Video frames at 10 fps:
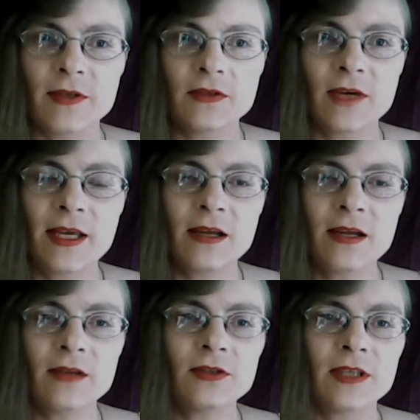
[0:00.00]
so I cannot
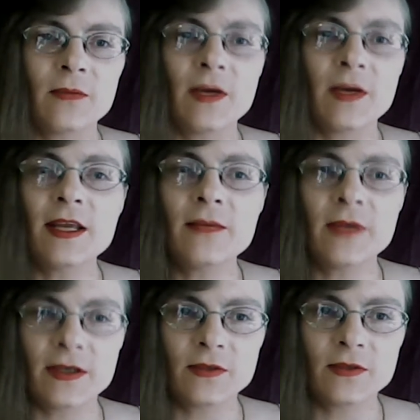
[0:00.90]
understand why anyone
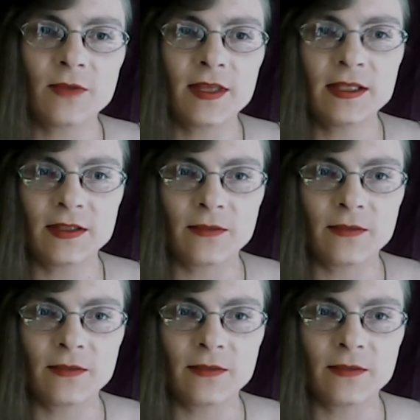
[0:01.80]
else would think so.